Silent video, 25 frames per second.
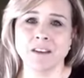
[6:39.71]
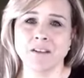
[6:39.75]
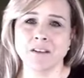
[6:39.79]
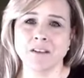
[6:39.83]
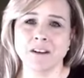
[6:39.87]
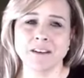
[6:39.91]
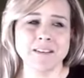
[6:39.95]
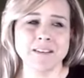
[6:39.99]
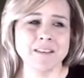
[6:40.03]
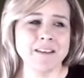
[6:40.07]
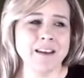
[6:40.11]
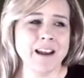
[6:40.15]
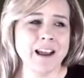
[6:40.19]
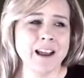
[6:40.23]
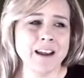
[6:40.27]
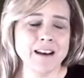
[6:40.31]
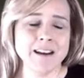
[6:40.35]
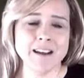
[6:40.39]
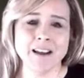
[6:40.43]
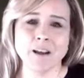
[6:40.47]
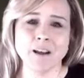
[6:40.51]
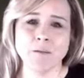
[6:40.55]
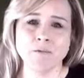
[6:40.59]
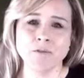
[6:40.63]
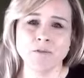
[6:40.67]
They're not
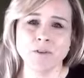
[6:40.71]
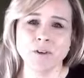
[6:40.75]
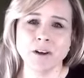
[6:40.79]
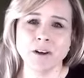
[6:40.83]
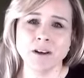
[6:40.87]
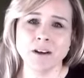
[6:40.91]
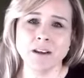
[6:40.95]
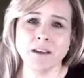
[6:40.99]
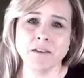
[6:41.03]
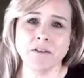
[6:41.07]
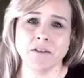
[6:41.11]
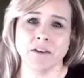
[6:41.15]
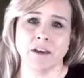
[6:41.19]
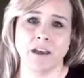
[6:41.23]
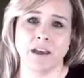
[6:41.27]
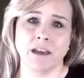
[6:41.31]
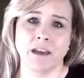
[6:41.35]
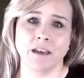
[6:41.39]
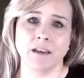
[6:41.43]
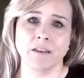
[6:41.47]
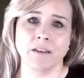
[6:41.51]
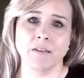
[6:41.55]
standing up for anything.